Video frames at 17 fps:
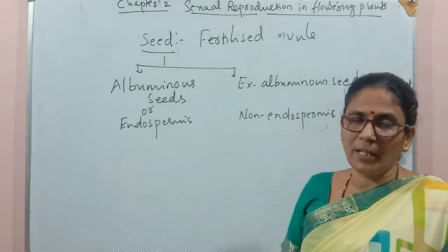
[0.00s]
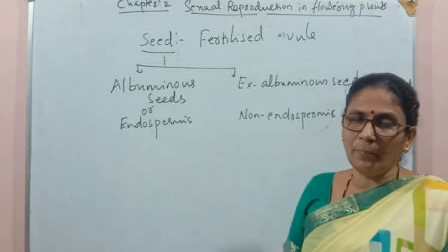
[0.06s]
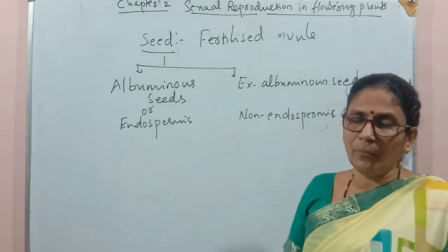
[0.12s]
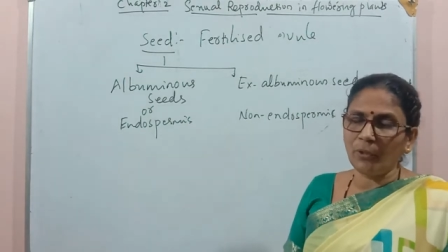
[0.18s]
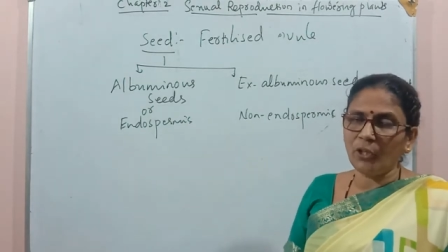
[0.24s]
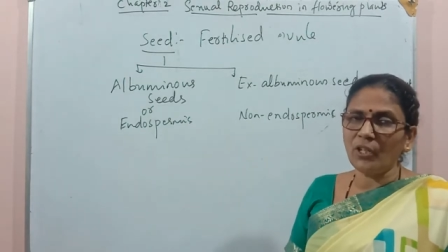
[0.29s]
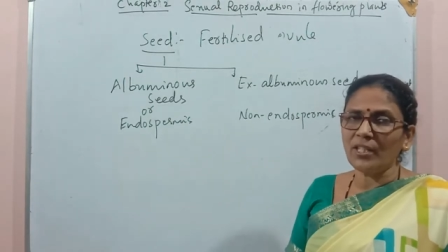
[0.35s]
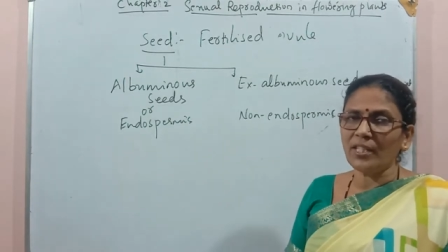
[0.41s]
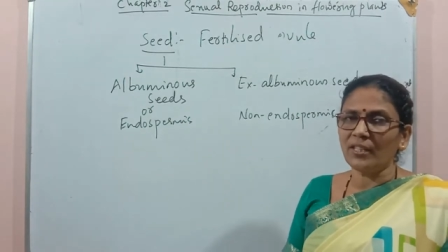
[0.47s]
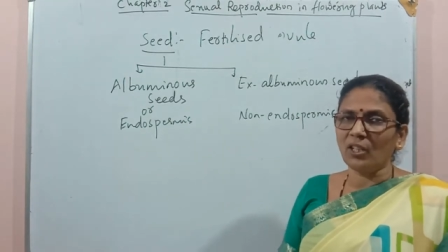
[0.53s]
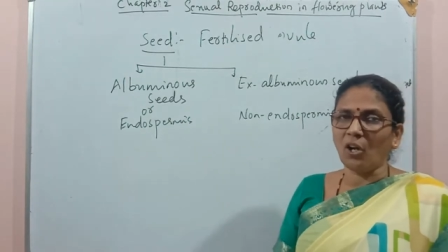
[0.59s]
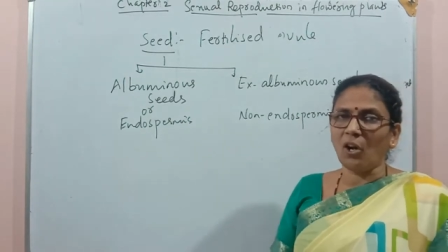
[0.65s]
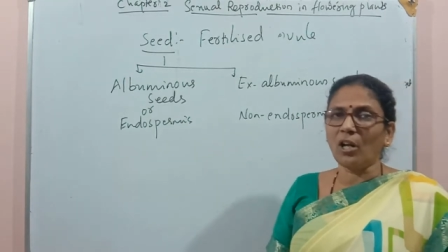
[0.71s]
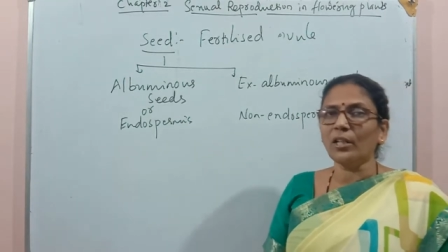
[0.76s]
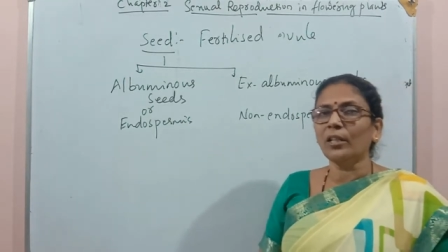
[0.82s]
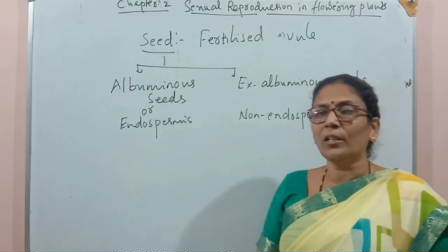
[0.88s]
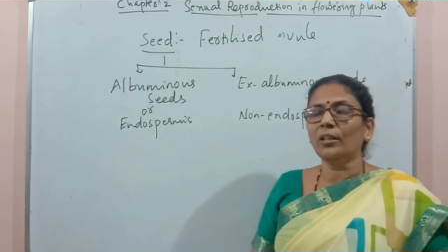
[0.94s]
embryo is
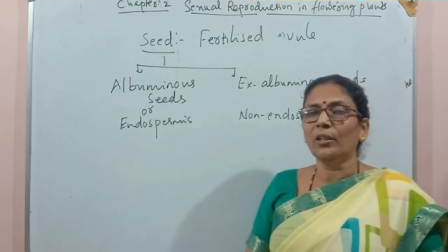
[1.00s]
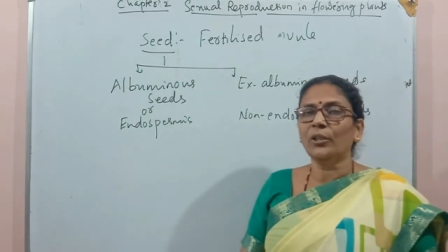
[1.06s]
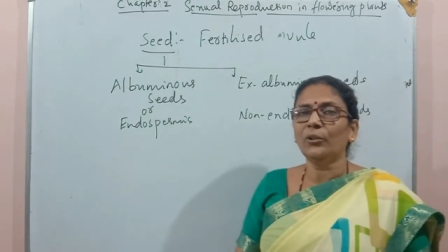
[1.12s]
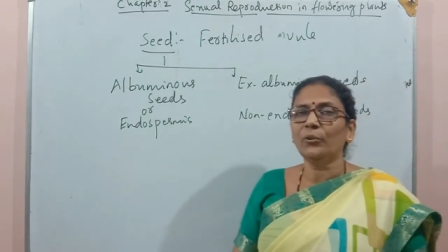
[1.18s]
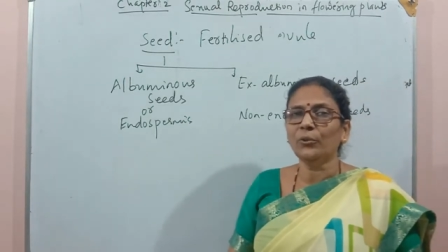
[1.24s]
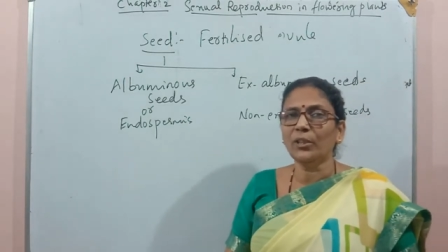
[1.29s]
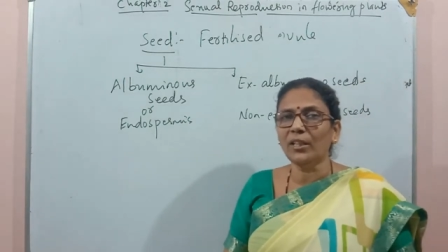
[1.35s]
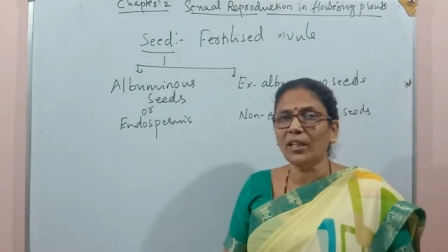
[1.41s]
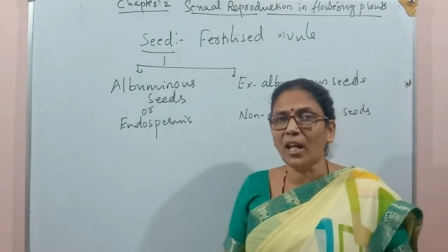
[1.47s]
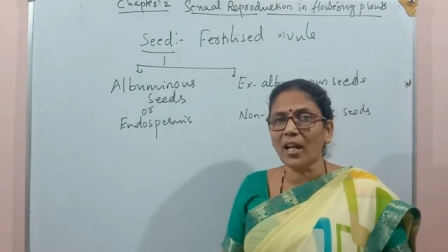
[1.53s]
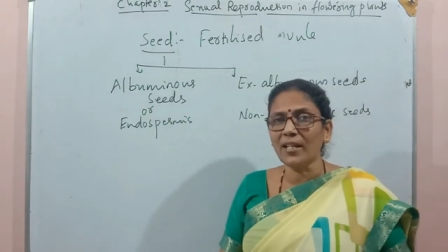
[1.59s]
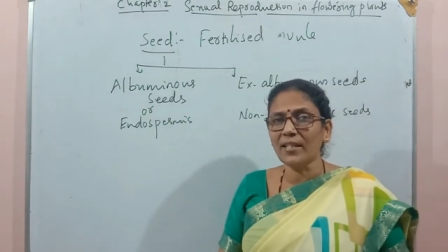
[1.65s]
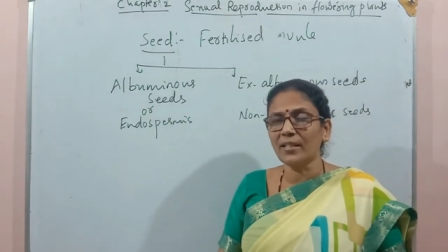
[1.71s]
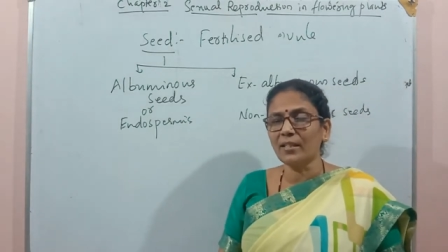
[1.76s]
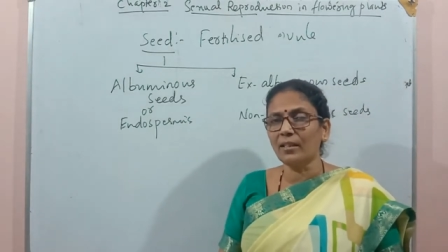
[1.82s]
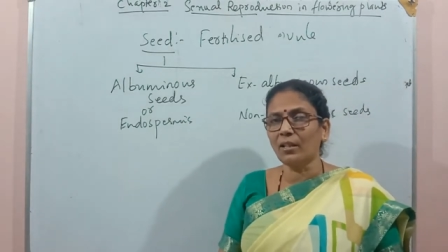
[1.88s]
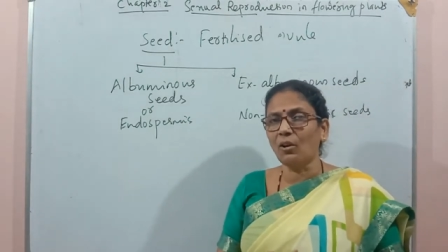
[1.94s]
not
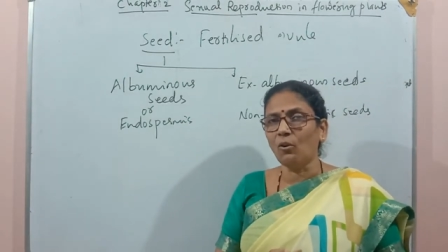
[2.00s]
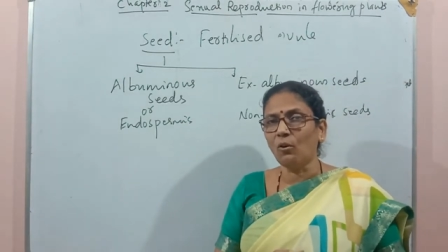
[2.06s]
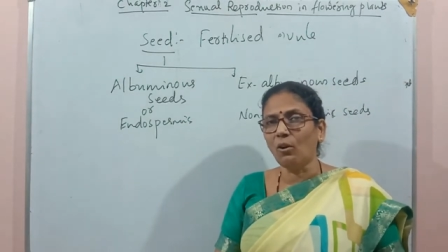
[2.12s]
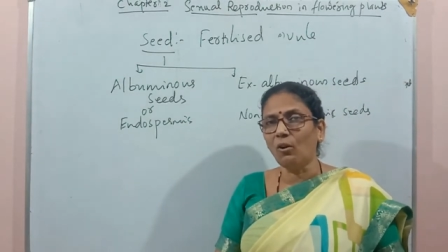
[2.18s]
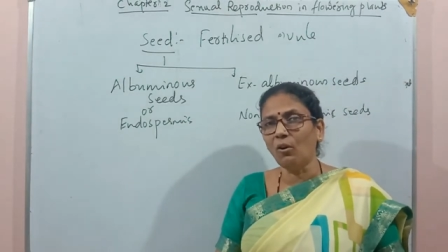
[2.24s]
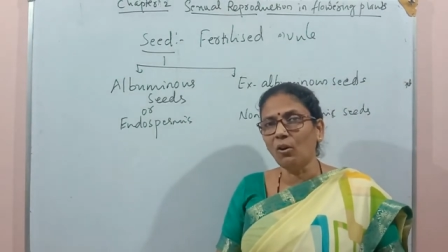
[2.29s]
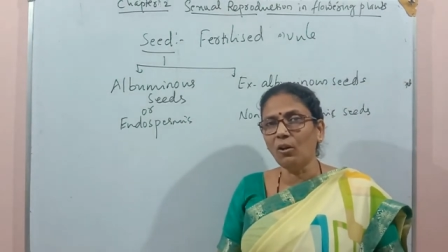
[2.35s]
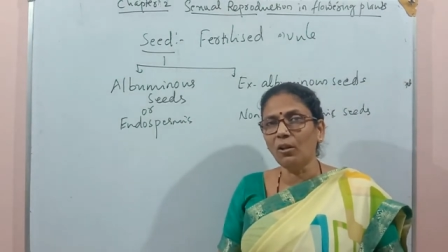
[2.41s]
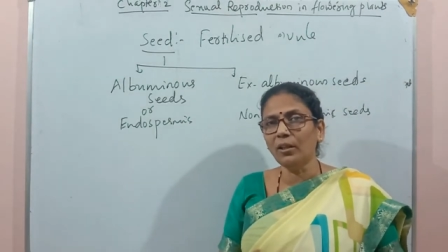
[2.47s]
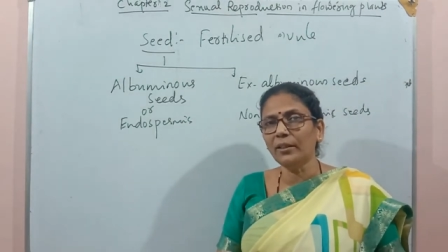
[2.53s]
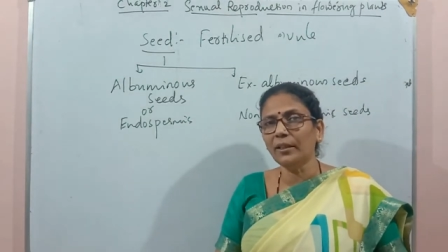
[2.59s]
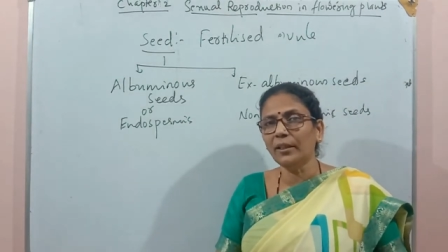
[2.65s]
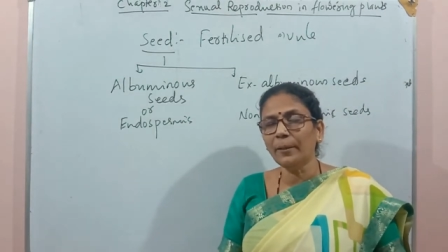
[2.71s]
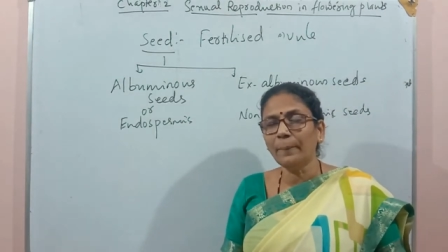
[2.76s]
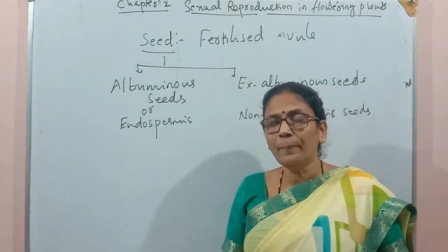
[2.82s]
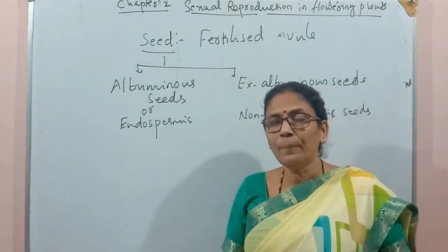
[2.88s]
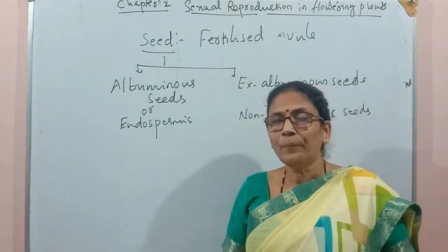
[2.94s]
utilized all the